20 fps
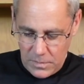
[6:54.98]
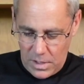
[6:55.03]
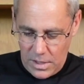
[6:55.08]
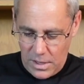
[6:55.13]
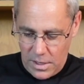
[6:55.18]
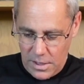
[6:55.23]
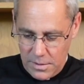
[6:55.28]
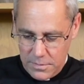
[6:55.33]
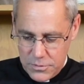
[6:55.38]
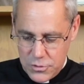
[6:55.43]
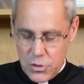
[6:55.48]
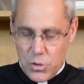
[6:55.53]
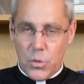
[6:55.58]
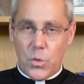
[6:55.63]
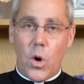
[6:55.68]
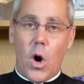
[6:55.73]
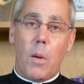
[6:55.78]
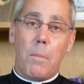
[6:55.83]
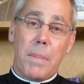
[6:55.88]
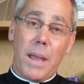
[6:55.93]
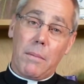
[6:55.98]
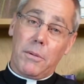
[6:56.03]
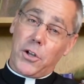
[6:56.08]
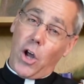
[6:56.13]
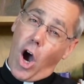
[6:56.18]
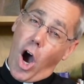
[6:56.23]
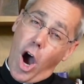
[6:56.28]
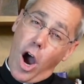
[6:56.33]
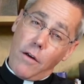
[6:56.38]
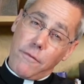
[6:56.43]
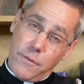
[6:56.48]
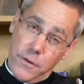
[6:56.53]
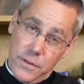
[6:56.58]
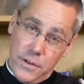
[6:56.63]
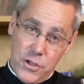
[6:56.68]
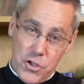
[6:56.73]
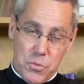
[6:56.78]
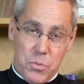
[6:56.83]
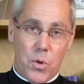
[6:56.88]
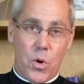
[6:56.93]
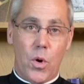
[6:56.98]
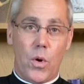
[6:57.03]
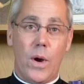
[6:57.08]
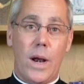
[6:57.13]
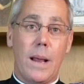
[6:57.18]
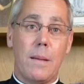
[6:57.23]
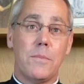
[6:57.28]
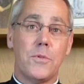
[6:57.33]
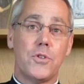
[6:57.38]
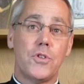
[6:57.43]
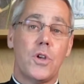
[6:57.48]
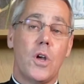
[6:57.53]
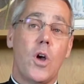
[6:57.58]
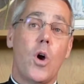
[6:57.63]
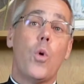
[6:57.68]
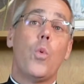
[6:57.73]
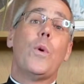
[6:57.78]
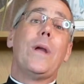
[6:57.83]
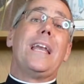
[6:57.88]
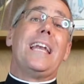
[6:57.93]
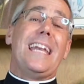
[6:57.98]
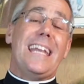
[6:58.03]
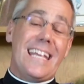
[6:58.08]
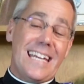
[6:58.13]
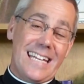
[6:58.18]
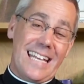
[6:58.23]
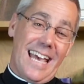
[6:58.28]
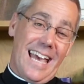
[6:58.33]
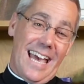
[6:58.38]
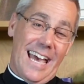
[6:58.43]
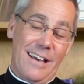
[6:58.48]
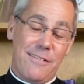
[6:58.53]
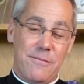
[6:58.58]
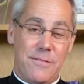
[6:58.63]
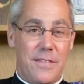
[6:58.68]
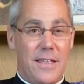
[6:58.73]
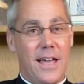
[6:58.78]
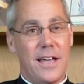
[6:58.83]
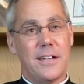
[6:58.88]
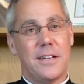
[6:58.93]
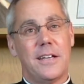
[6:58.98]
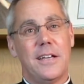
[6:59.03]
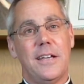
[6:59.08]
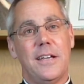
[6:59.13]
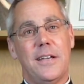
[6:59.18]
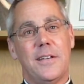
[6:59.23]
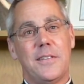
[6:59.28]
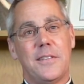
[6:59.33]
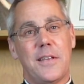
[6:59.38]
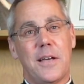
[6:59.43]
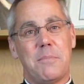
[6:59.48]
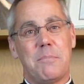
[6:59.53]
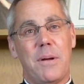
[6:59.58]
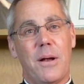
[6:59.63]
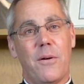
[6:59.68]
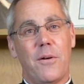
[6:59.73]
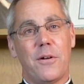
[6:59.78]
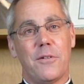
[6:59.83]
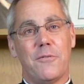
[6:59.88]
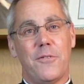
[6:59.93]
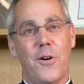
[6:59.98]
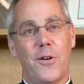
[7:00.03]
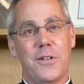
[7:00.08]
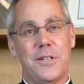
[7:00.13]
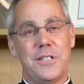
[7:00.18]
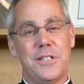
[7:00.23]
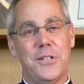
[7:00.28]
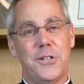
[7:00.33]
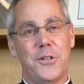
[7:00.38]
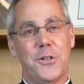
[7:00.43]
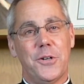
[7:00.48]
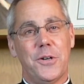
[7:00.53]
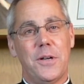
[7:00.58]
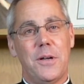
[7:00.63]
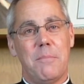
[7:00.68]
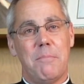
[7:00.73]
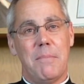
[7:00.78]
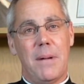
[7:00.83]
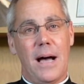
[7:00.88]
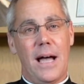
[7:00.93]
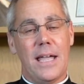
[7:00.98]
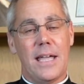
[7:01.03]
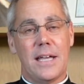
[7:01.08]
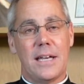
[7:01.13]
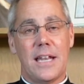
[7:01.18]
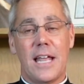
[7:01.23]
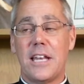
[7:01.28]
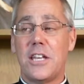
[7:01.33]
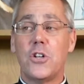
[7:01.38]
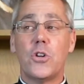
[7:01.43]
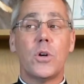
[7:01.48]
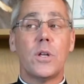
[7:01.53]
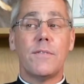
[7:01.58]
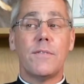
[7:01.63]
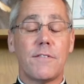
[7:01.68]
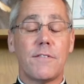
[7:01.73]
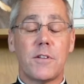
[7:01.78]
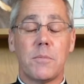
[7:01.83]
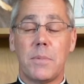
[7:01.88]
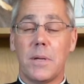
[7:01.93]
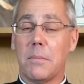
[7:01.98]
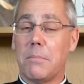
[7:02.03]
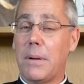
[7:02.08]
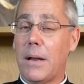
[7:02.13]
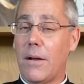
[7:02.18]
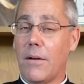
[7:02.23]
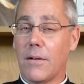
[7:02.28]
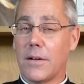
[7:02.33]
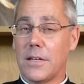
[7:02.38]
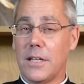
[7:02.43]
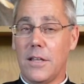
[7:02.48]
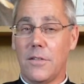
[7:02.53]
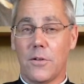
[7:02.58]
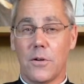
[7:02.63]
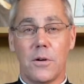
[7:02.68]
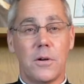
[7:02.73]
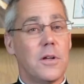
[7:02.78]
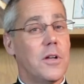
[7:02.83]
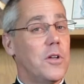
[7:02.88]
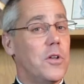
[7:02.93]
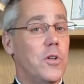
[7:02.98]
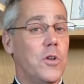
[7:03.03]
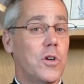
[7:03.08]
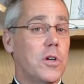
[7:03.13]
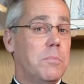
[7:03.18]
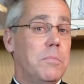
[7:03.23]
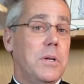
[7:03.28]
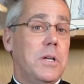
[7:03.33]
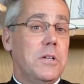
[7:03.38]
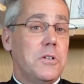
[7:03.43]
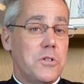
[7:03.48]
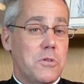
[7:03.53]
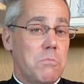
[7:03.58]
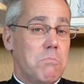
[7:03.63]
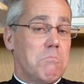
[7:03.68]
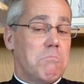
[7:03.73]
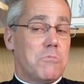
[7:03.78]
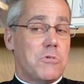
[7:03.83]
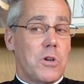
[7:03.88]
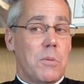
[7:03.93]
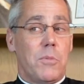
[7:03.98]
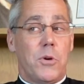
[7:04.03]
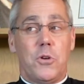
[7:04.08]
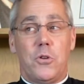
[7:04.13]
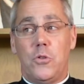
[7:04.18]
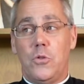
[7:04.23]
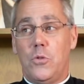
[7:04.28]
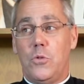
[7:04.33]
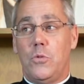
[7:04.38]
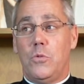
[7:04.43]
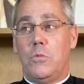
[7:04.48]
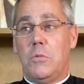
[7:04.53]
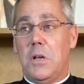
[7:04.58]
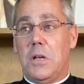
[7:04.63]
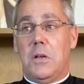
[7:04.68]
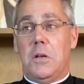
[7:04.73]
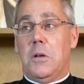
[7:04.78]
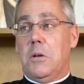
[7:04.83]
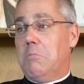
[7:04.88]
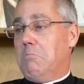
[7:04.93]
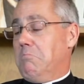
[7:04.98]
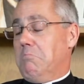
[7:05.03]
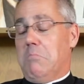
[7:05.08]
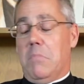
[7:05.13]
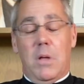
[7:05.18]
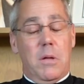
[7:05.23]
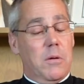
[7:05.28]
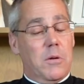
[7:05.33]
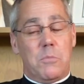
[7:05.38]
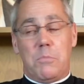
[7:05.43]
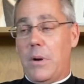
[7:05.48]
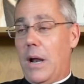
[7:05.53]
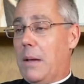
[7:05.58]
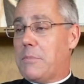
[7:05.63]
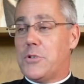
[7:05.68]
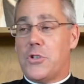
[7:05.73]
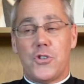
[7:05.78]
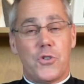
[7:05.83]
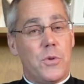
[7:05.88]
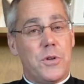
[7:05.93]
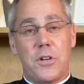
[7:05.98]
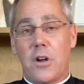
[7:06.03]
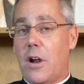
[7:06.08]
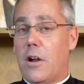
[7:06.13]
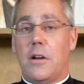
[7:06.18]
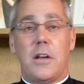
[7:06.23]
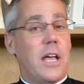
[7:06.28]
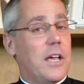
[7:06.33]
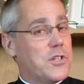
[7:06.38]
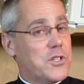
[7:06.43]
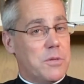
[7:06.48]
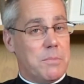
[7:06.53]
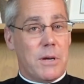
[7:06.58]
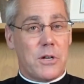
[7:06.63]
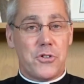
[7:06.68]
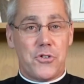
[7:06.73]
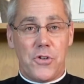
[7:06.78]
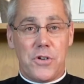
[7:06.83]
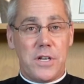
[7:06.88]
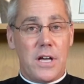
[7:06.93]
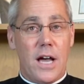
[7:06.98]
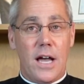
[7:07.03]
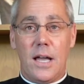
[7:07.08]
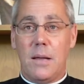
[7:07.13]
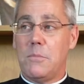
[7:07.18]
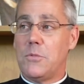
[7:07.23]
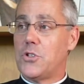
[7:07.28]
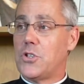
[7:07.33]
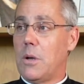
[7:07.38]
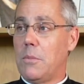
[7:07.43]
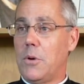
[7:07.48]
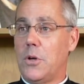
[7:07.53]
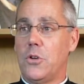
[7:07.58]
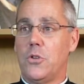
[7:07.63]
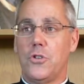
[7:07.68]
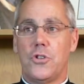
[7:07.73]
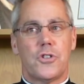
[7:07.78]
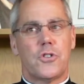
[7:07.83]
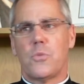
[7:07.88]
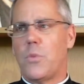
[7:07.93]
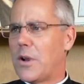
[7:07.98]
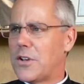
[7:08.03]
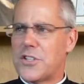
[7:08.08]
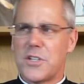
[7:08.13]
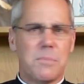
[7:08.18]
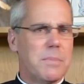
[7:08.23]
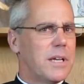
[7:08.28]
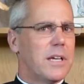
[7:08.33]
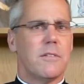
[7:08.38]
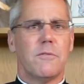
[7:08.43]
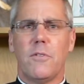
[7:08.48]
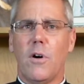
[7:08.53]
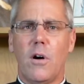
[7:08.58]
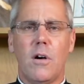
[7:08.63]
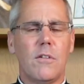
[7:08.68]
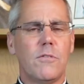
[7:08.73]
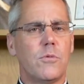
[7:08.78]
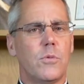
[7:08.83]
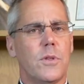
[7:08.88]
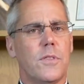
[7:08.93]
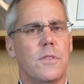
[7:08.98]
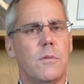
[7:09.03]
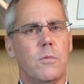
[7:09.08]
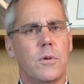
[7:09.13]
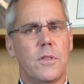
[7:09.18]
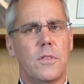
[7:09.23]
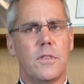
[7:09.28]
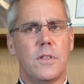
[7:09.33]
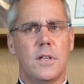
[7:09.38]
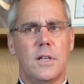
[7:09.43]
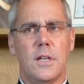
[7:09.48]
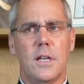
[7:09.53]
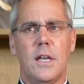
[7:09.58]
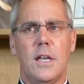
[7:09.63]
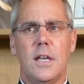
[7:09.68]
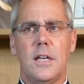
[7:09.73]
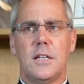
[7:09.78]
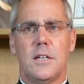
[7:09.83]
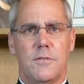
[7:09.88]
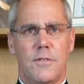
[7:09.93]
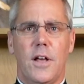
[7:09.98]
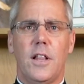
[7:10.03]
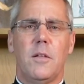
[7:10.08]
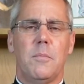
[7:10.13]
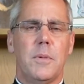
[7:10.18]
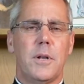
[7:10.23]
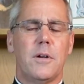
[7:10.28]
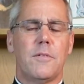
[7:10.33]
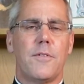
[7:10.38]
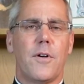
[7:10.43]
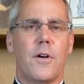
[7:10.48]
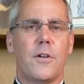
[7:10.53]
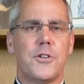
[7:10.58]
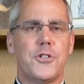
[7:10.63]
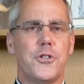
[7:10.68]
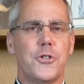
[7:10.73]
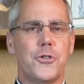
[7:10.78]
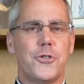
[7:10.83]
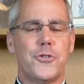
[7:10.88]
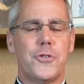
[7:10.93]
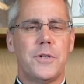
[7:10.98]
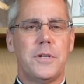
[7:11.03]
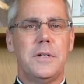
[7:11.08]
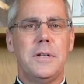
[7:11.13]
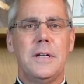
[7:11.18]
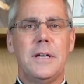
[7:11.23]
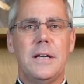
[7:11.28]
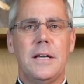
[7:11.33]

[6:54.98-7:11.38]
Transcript: to be able to offer these programs, we need to have that parent volunteer buy-in. And you don't to be a parent either. You could be someone who maybe perhaps is retired, has some extra time, someone who just wants to be involved with the development of our children,